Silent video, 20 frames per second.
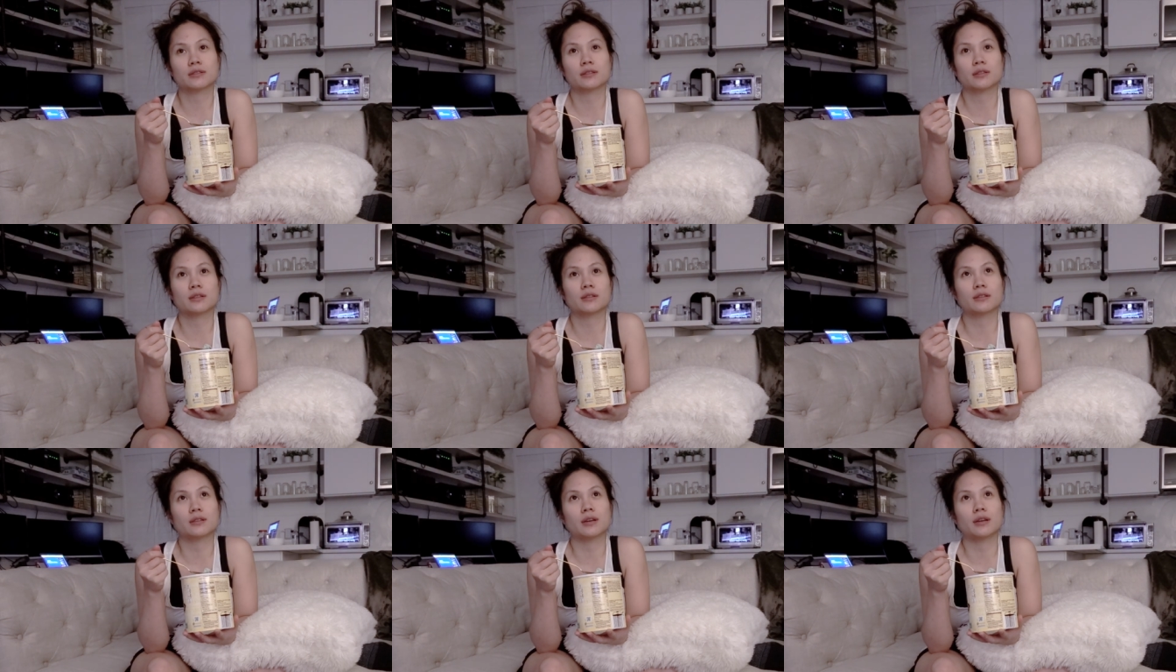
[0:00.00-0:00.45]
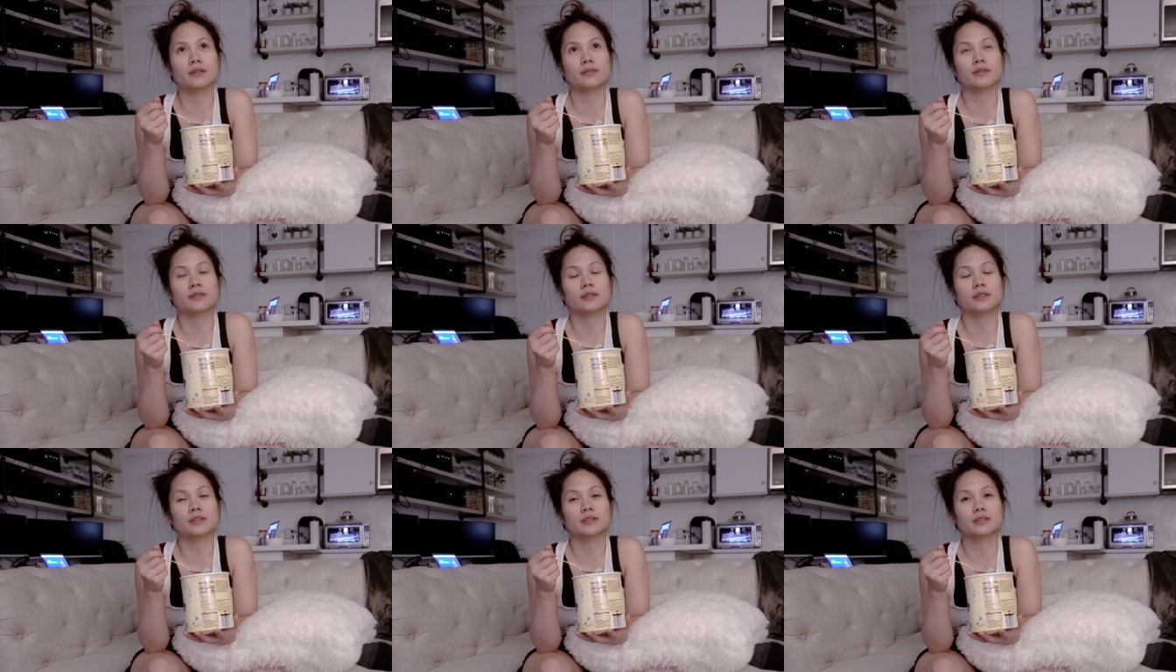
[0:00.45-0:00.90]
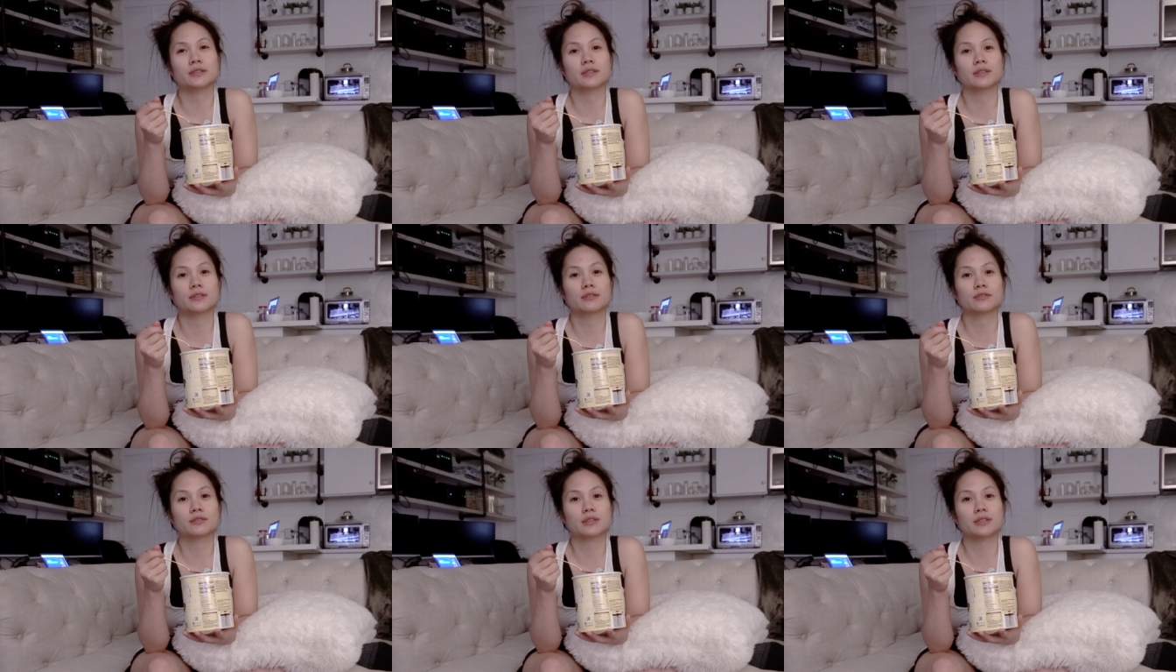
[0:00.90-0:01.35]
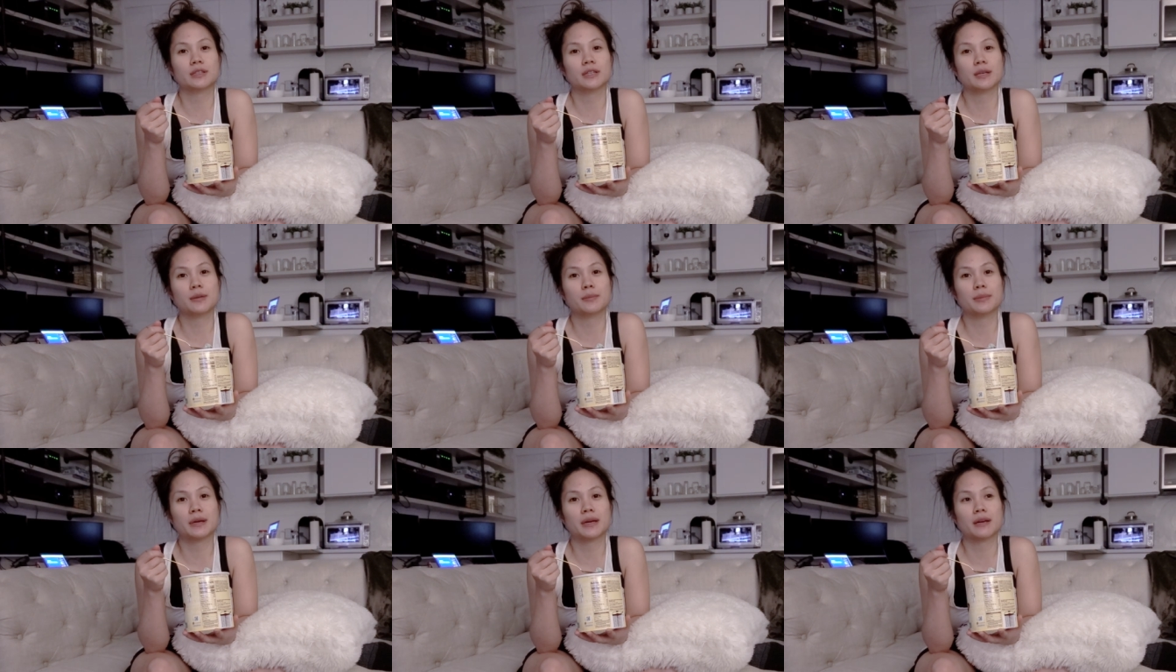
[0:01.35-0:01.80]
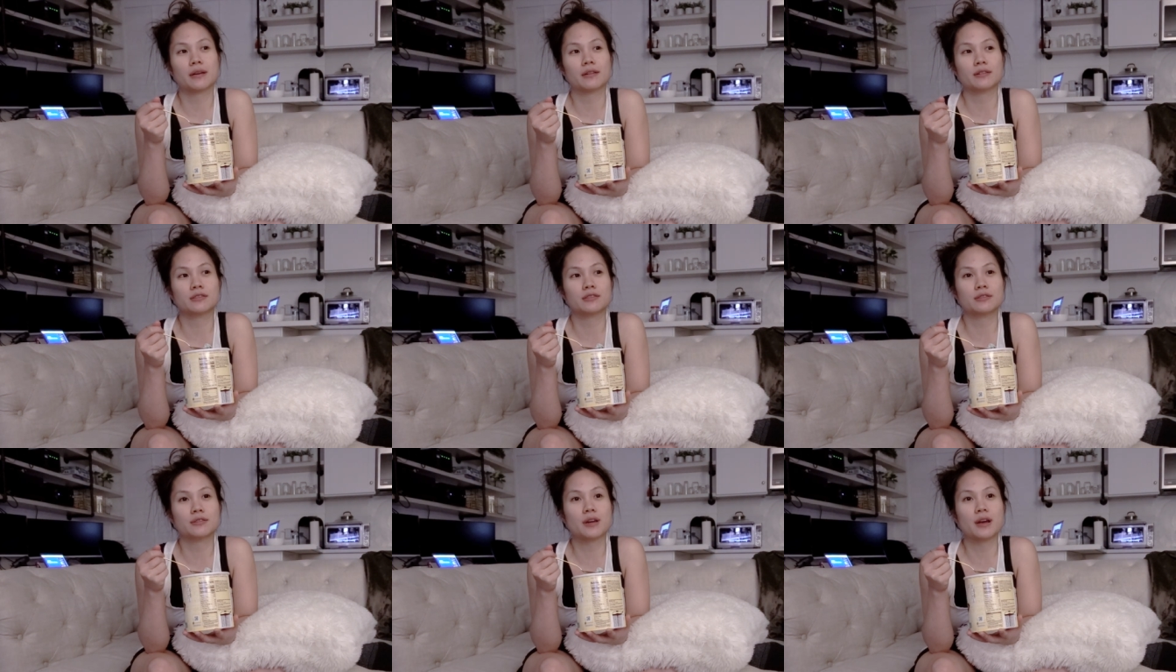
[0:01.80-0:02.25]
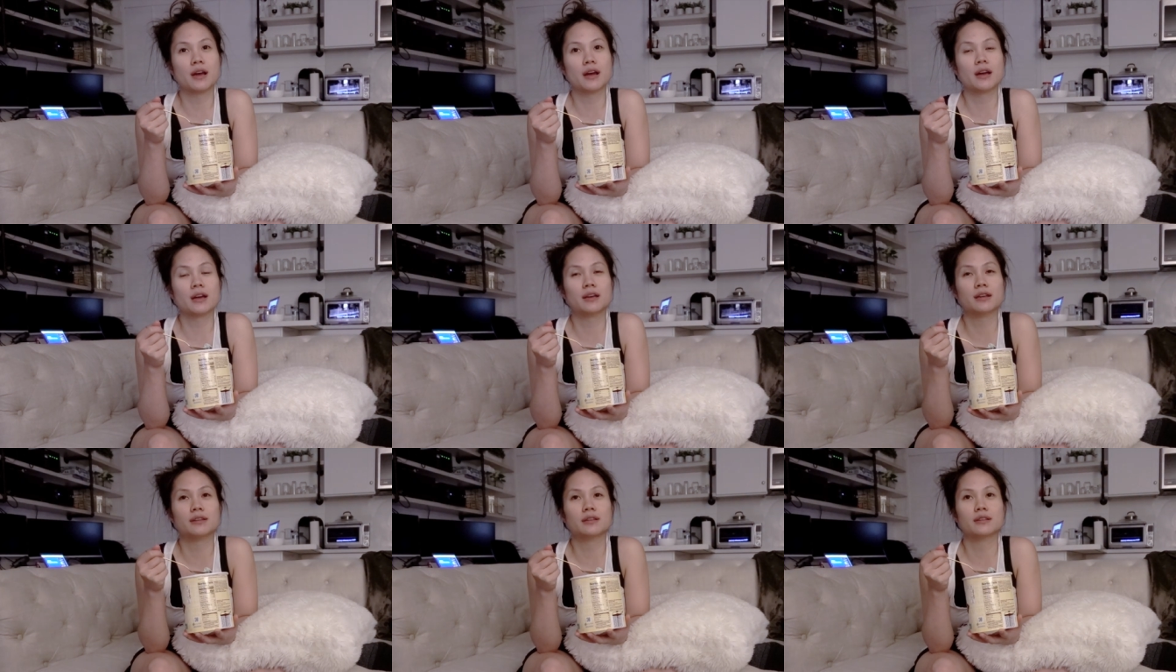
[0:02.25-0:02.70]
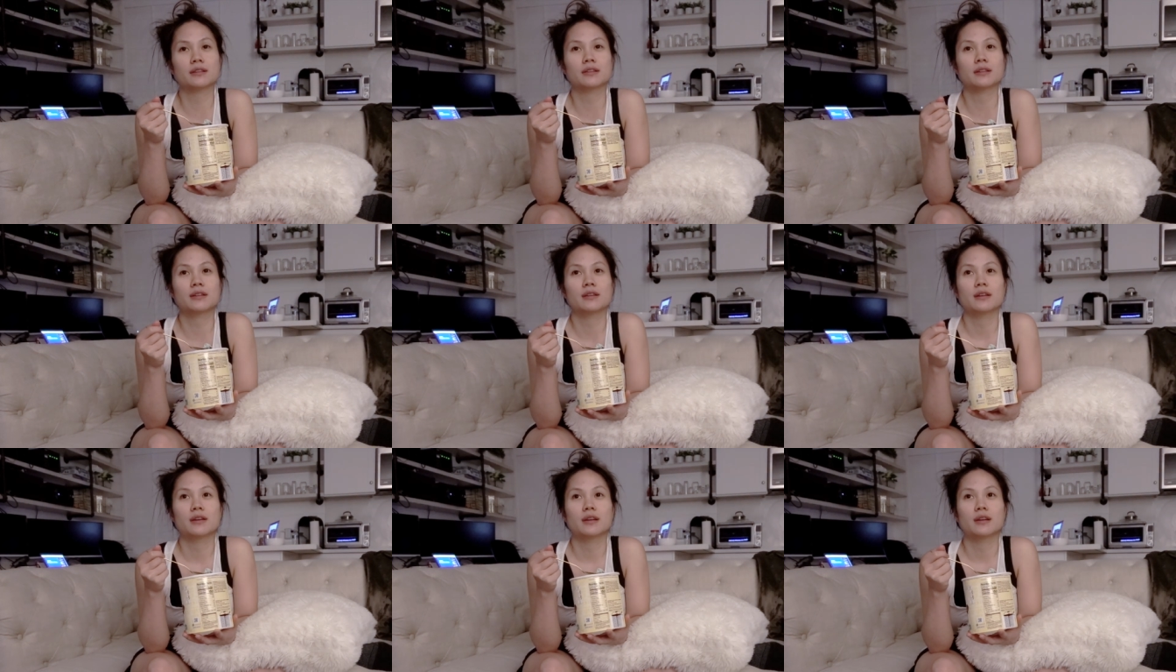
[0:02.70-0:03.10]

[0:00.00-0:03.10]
lifeless and then trying to get back on track and then